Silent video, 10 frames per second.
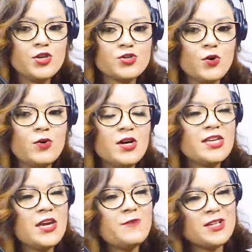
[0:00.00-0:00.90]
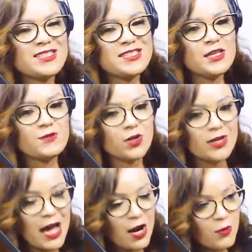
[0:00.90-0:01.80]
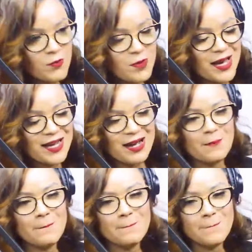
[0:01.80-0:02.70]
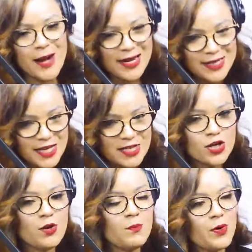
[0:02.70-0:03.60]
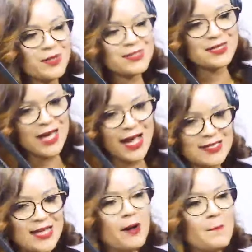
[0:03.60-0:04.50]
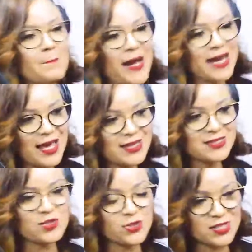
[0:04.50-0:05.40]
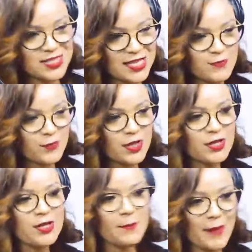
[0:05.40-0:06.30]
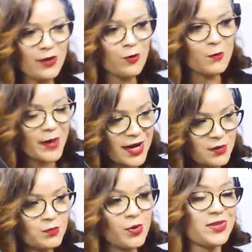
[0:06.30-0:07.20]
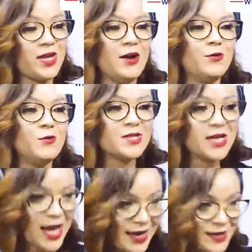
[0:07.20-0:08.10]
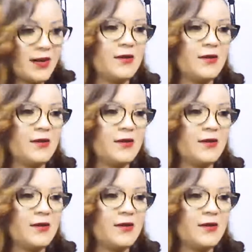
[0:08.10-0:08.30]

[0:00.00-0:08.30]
So give us tips on how women can manage both sides and balance it successfully by combining both their home and their